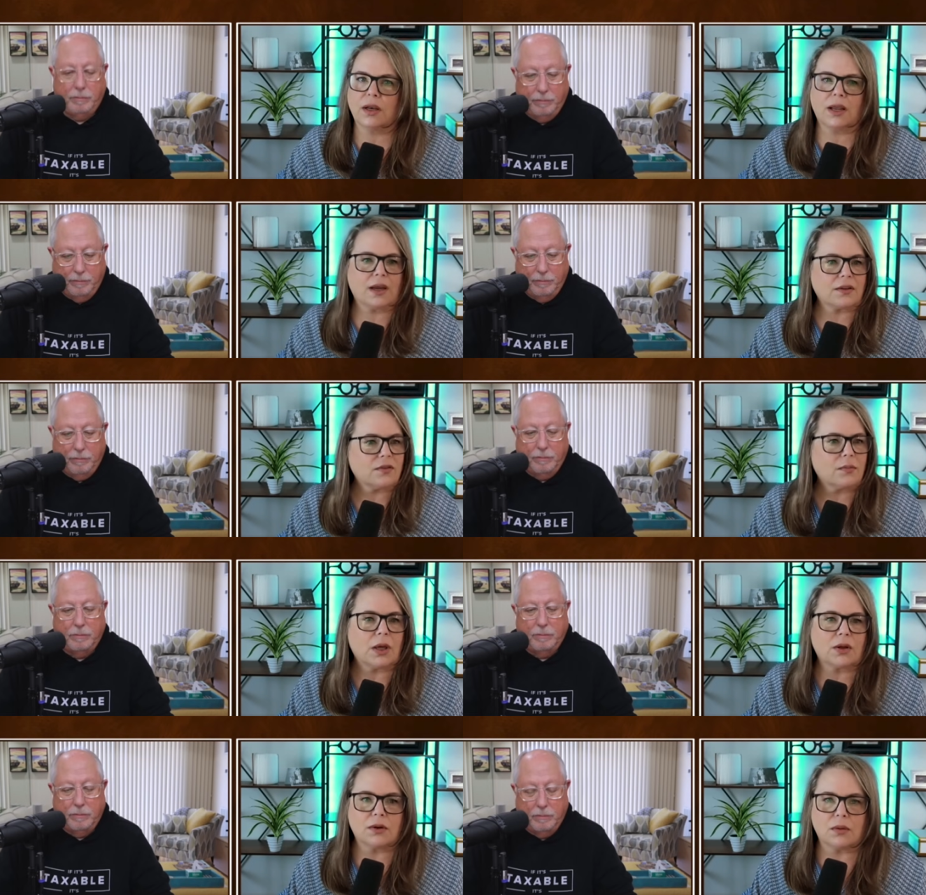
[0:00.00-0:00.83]
Speaker 1: X
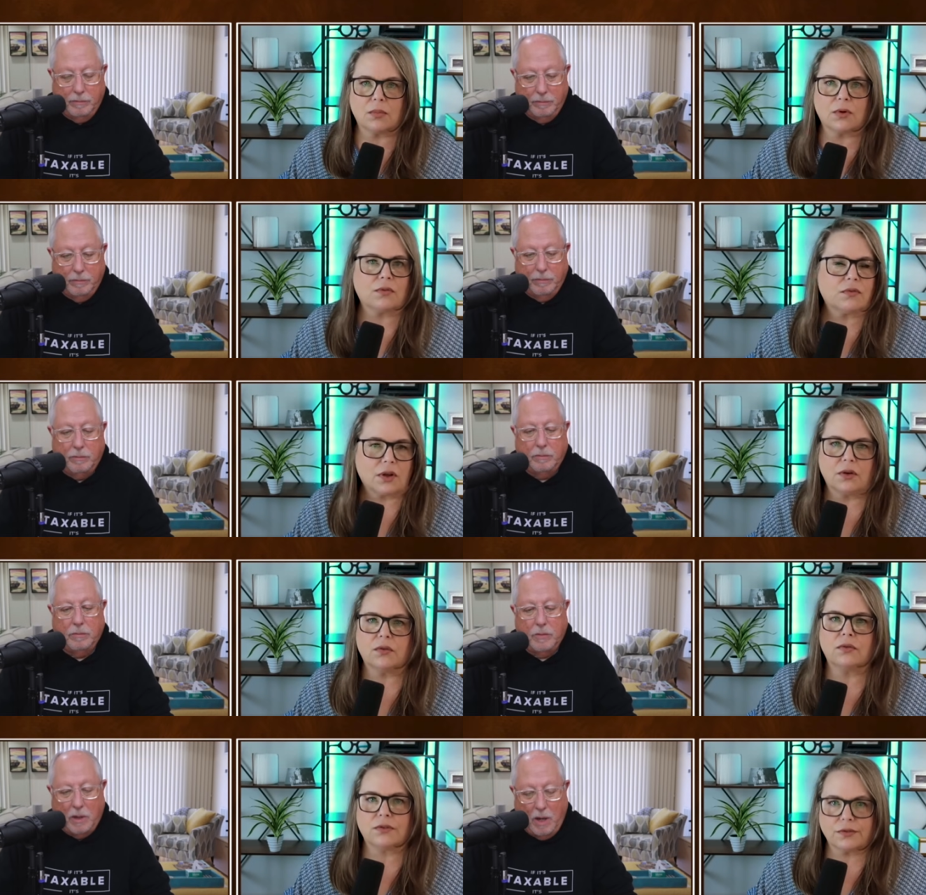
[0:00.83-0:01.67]
amount number of
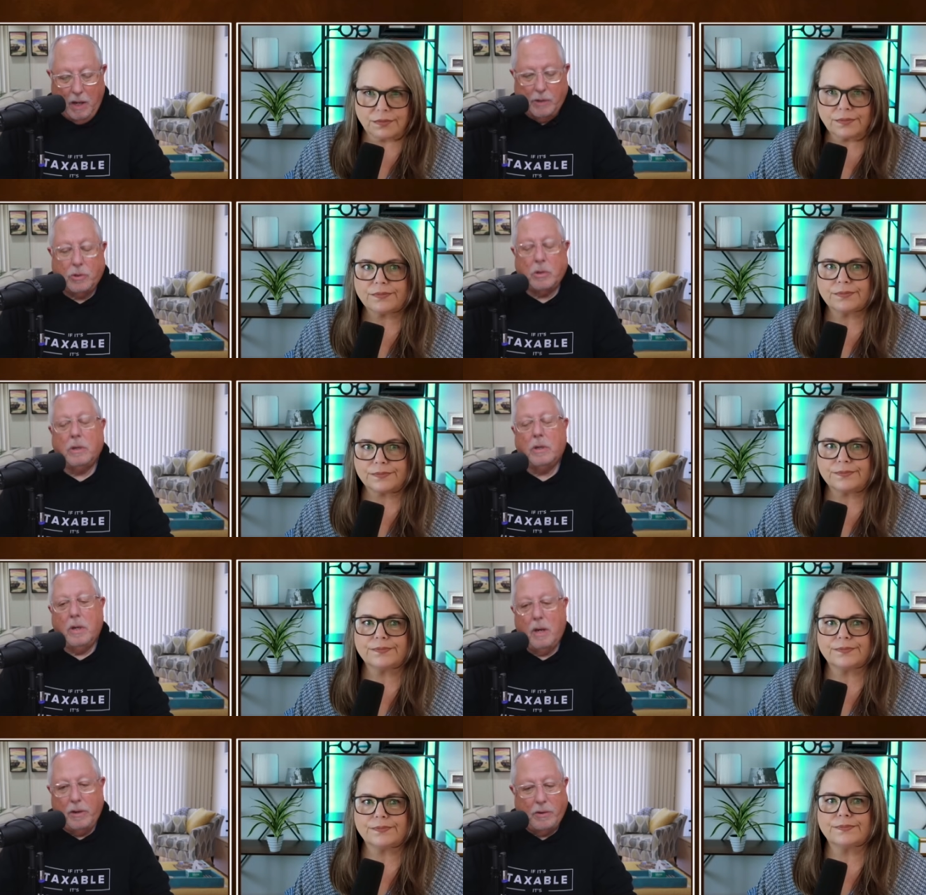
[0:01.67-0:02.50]
loans. Gotcha.
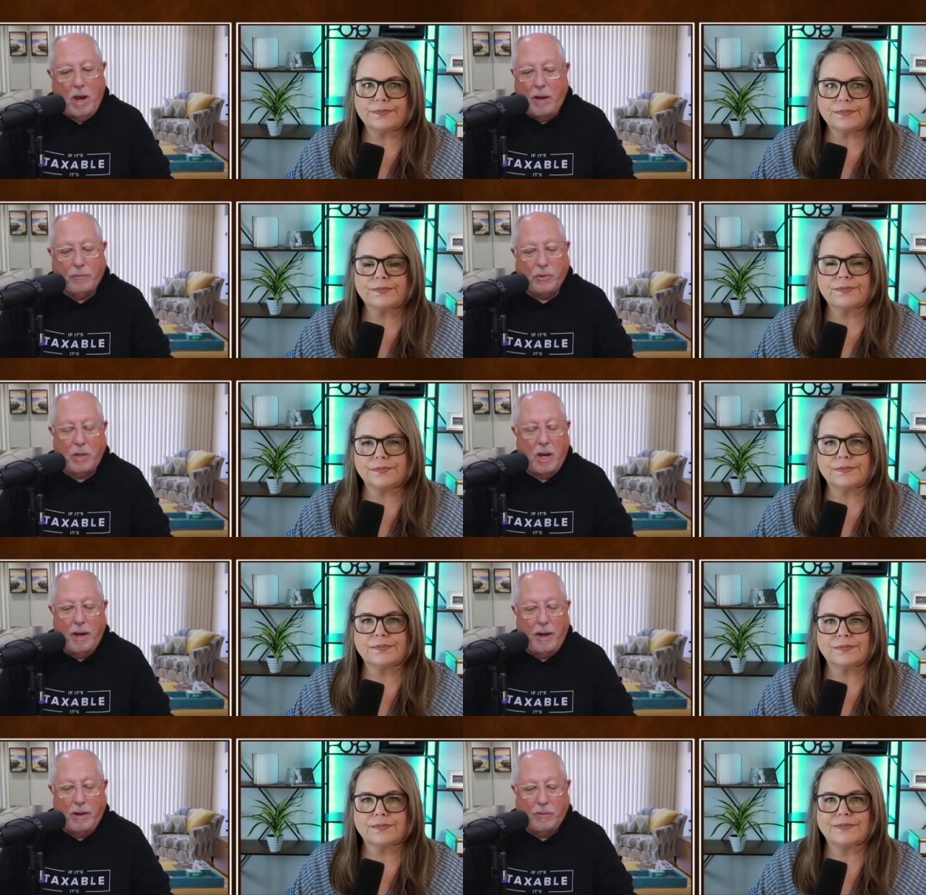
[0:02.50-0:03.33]
Speaker 2: I, I was I,
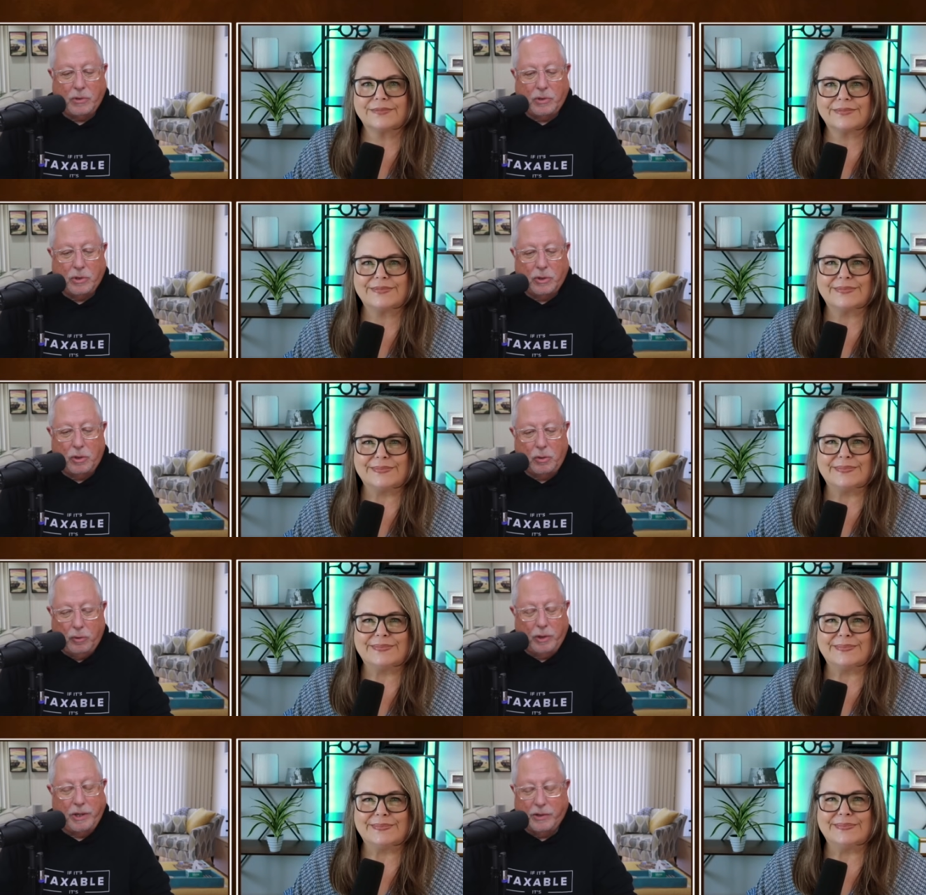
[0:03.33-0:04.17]
I, was just
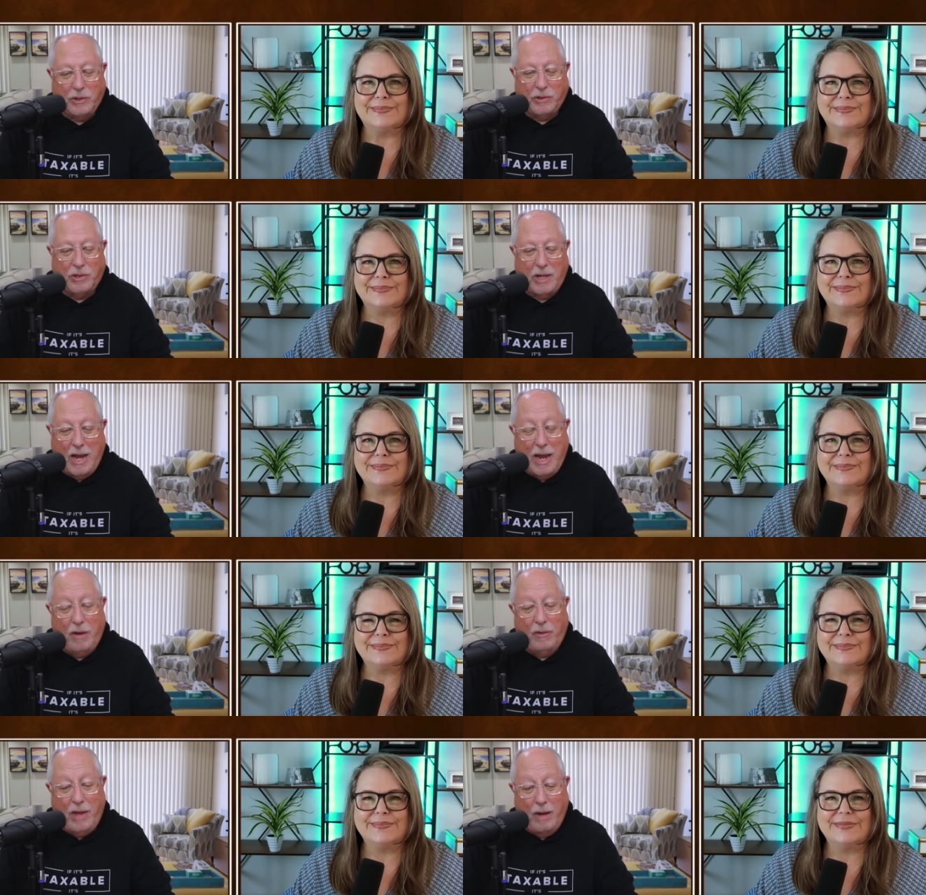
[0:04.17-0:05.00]
curious as to
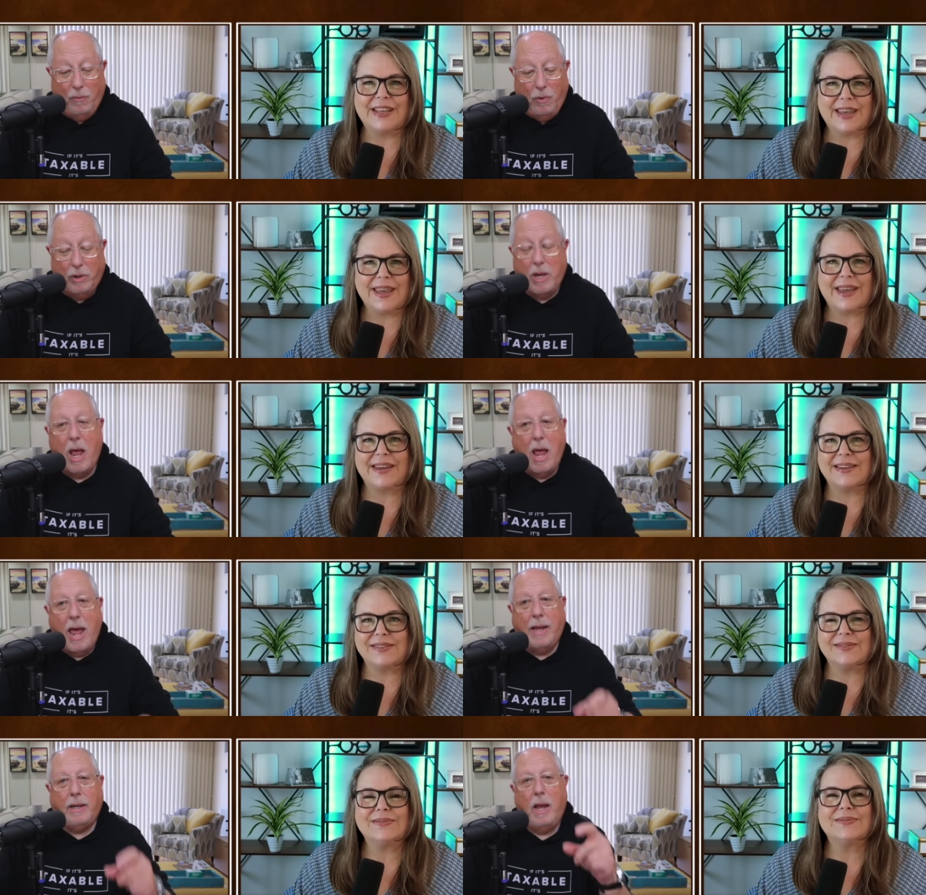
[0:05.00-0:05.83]
how that yeah. worked,
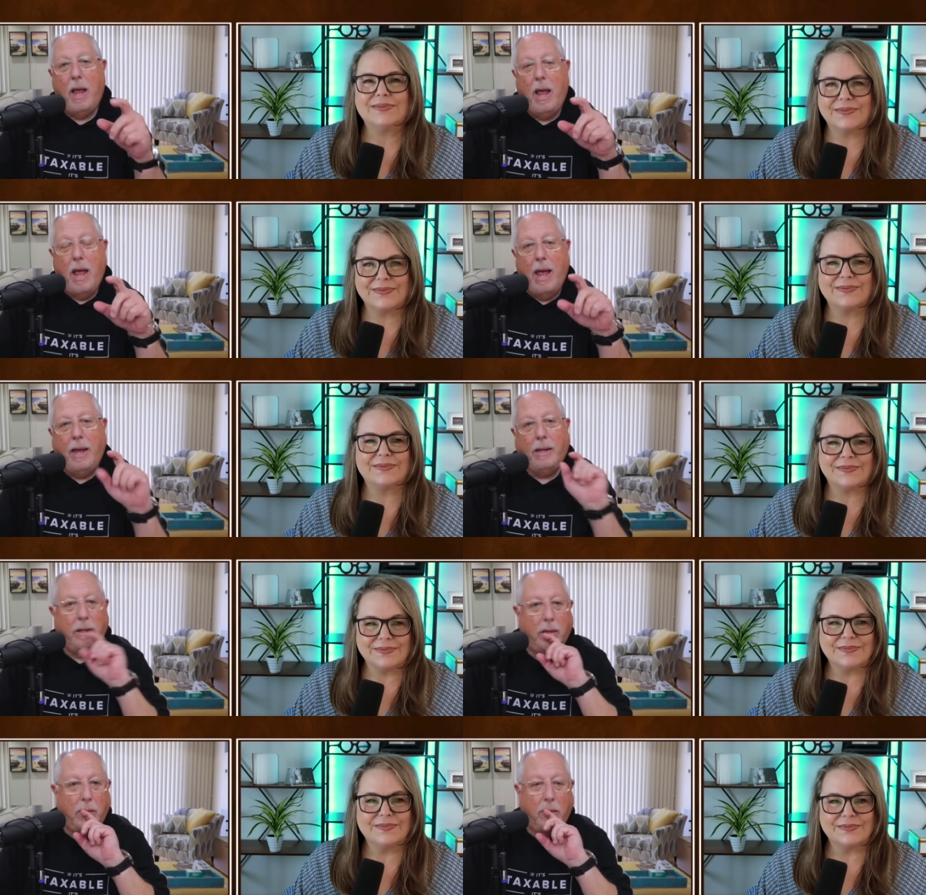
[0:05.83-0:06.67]
and and
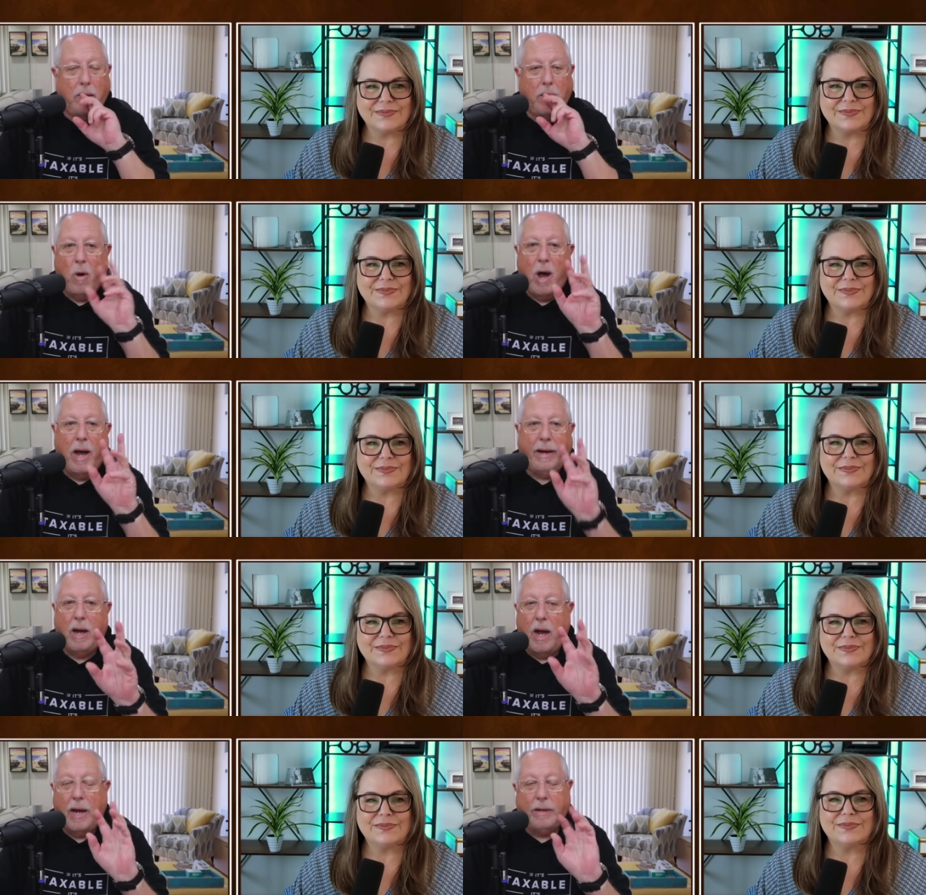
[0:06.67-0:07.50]
you know I
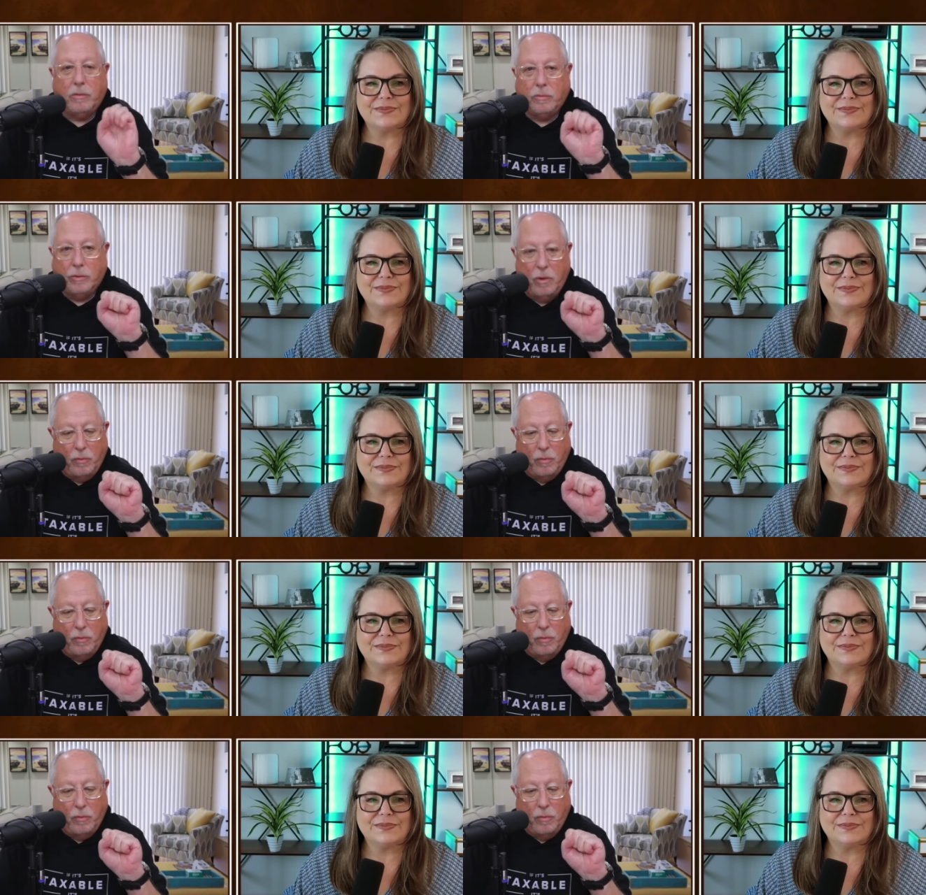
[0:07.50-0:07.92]
I don't know